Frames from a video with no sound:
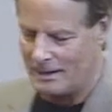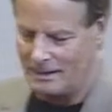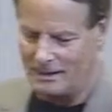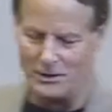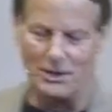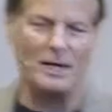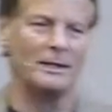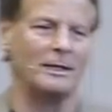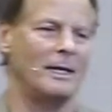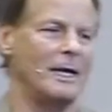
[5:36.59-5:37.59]
he thought
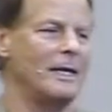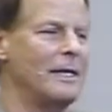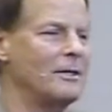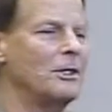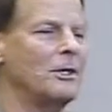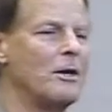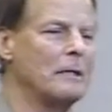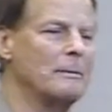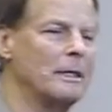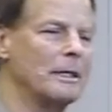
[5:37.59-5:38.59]
he had a good
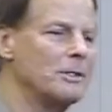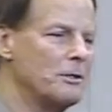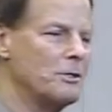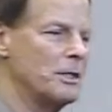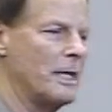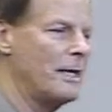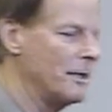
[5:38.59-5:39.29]
argument against Christianity. He